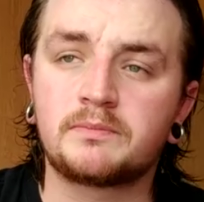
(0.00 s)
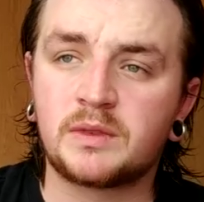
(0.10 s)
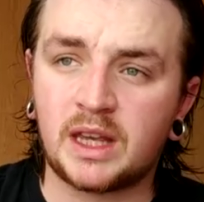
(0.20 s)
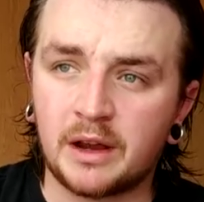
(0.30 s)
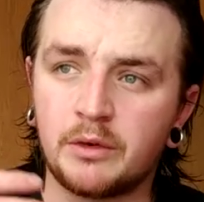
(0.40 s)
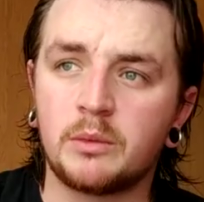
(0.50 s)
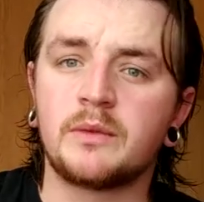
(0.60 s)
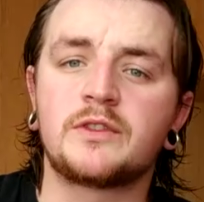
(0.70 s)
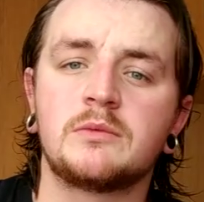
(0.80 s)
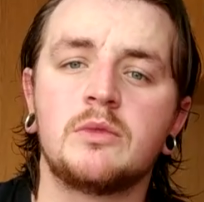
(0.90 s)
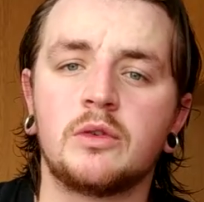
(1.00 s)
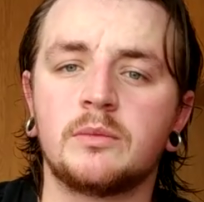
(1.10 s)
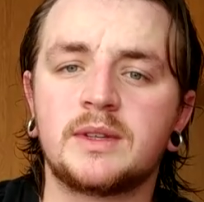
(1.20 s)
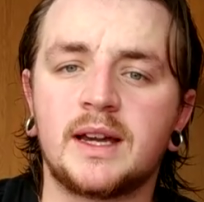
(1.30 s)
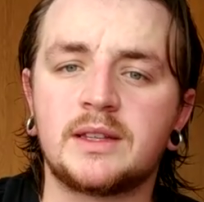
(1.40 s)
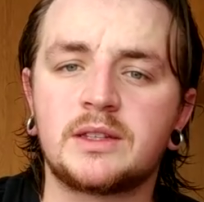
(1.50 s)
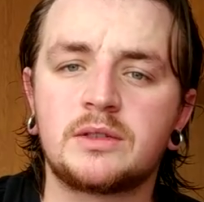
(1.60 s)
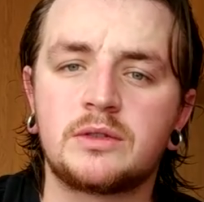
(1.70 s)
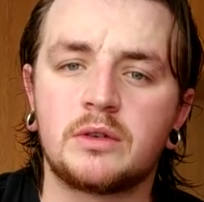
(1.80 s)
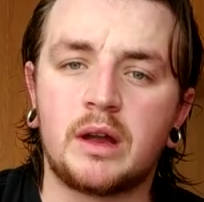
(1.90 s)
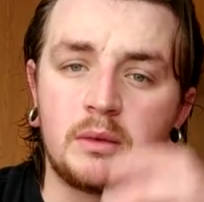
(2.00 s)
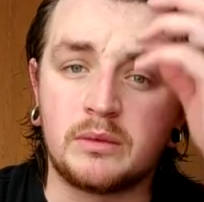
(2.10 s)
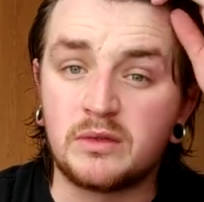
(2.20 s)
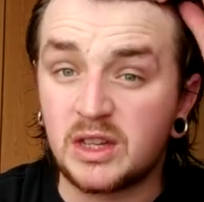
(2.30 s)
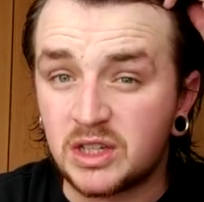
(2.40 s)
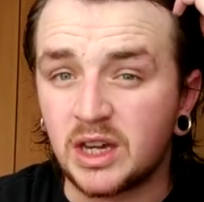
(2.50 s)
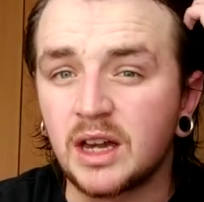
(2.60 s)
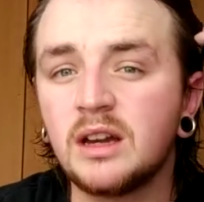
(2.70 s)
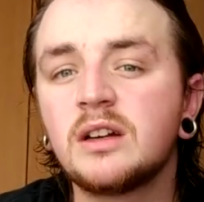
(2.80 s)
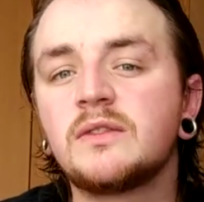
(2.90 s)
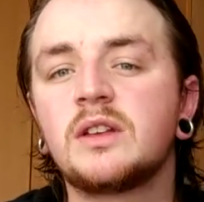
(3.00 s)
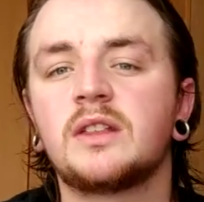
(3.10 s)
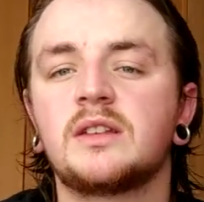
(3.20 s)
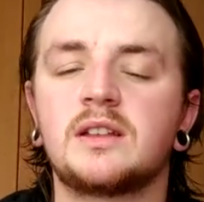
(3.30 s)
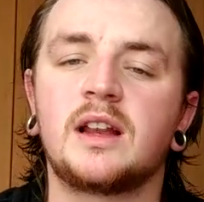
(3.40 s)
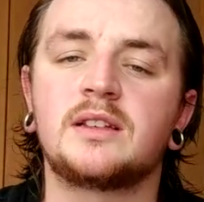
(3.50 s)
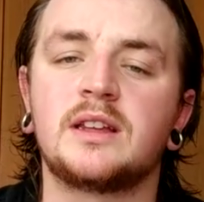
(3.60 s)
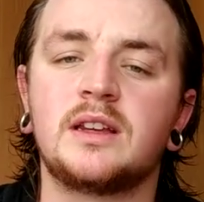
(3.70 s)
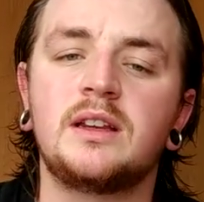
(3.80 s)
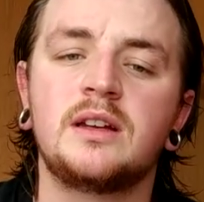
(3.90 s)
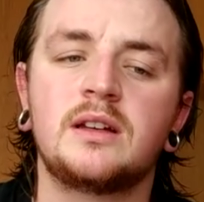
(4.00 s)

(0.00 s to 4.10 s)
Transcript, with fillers: carry on with some more updates throughout this year of 2018